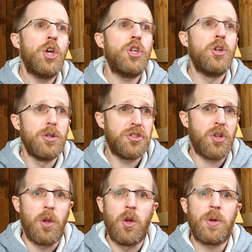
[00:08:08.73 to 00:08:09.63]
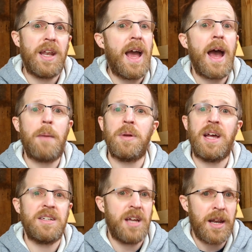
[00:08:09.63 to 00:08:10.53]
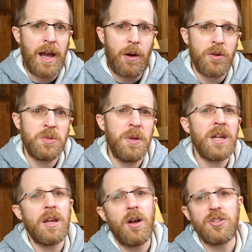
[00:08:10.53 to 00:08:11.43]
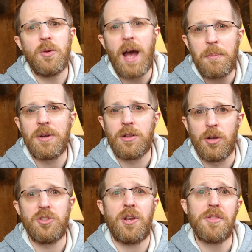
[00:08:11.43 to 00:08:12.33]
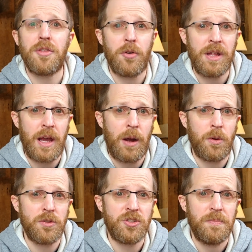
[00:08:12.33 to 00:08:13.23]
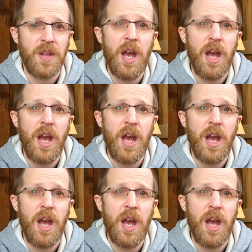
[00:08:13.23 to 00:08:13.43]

Your solo can happen at 10 hours, but it can also happen closer to 30 hours.